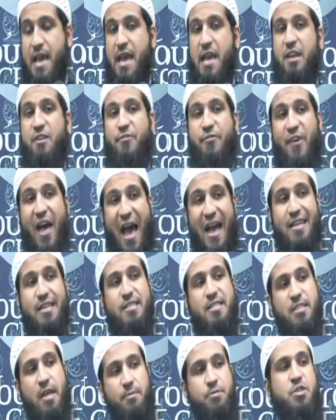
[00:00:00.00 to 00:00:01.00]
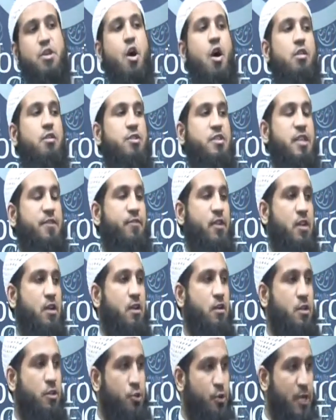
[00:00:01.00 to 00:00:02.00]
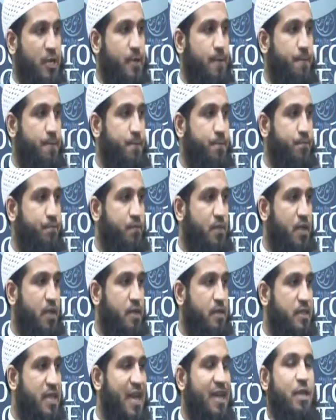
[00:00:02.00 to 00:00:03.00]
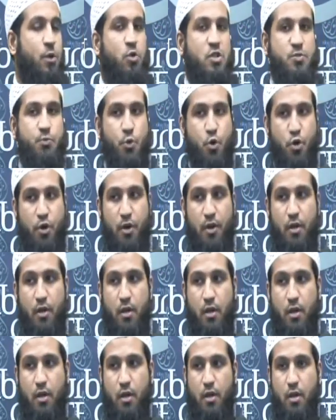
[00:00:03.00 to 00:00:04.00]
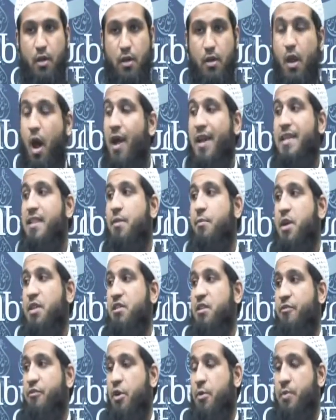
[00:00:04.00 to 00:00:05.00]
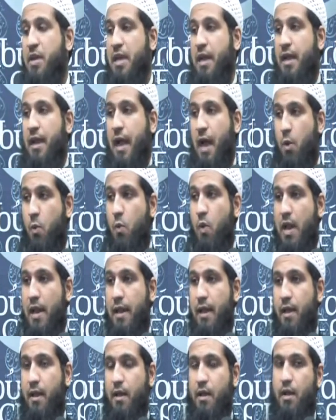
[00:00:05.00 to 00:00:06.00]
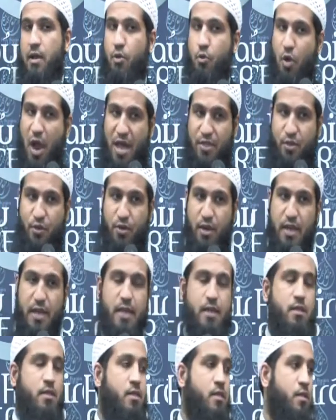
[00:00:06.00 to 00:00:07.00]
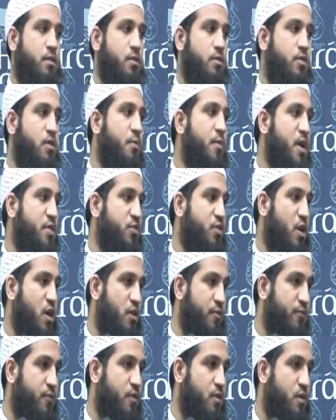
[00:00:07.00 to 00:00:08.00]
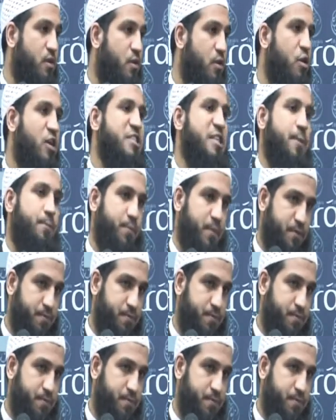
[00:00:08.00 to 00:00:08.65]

In fact, some scholars even concluded that he was born not in the month of Rabi' al-Awwal, rather in the month of Rajab.